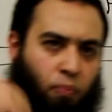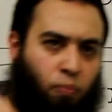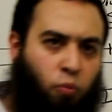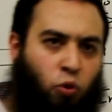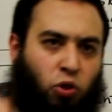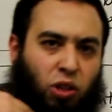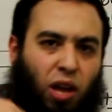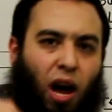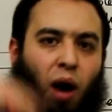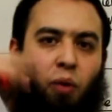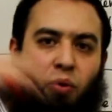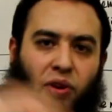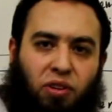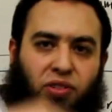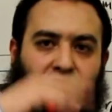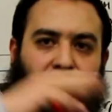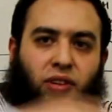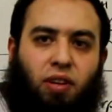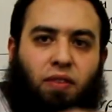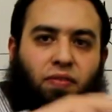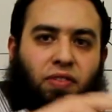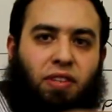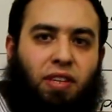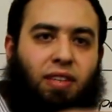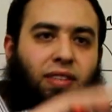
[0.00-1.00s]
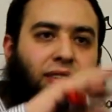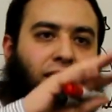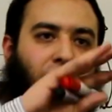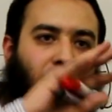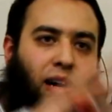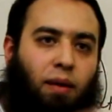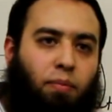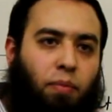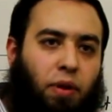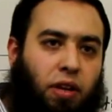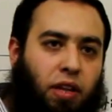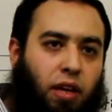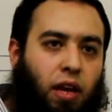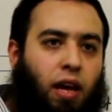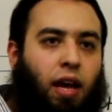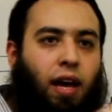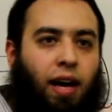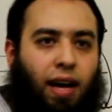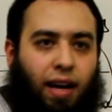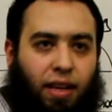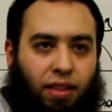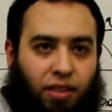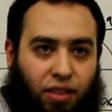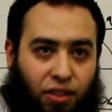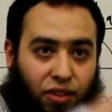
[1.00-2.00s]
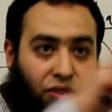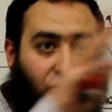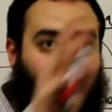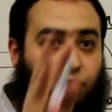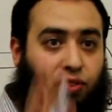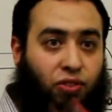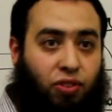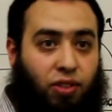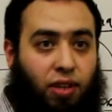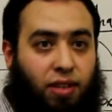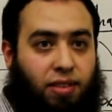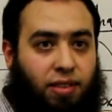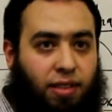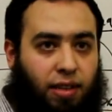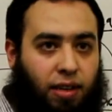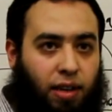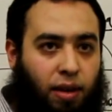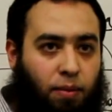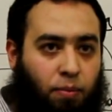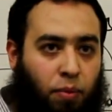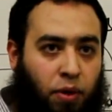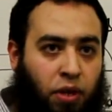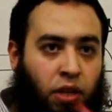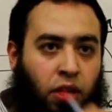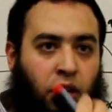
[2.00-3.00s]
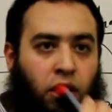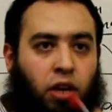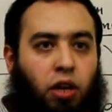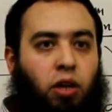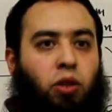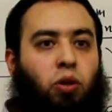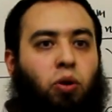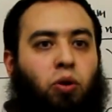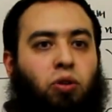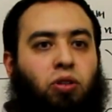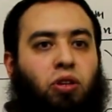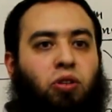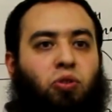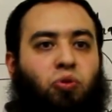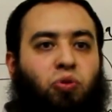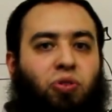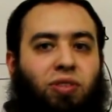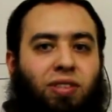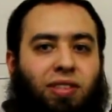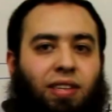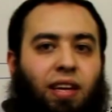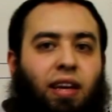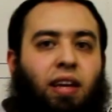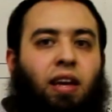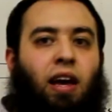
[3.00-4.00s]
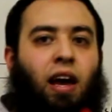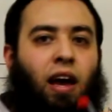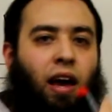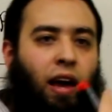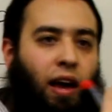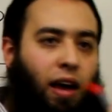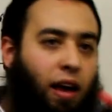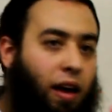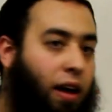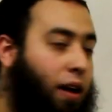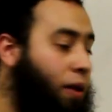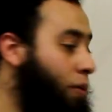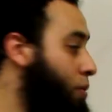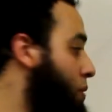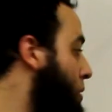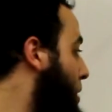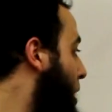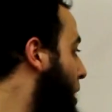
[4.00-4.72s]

put ourselves in the company and understand the company in order to say how